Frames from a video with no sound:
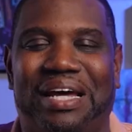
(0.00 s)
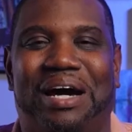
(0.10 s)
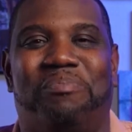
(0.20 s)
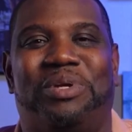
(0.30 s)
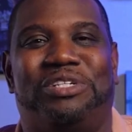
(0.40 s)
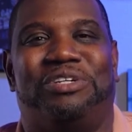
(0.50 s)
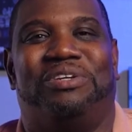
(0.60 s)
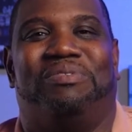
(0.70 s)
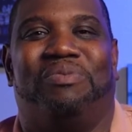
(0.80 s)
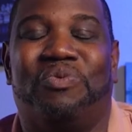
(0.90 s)
up
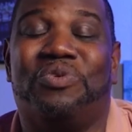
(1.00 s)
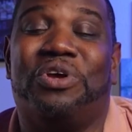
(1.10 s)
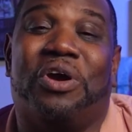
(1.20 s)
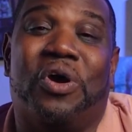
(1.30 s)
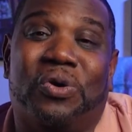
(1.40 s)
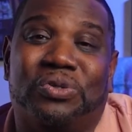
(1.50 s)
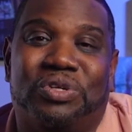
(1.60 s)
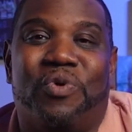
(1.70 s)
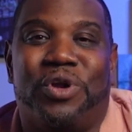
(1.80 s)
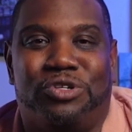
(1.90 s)
into your goals
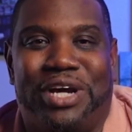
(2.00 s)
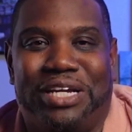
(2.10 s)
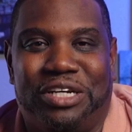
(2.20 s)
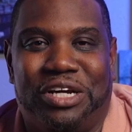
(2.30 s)
and where you're trying to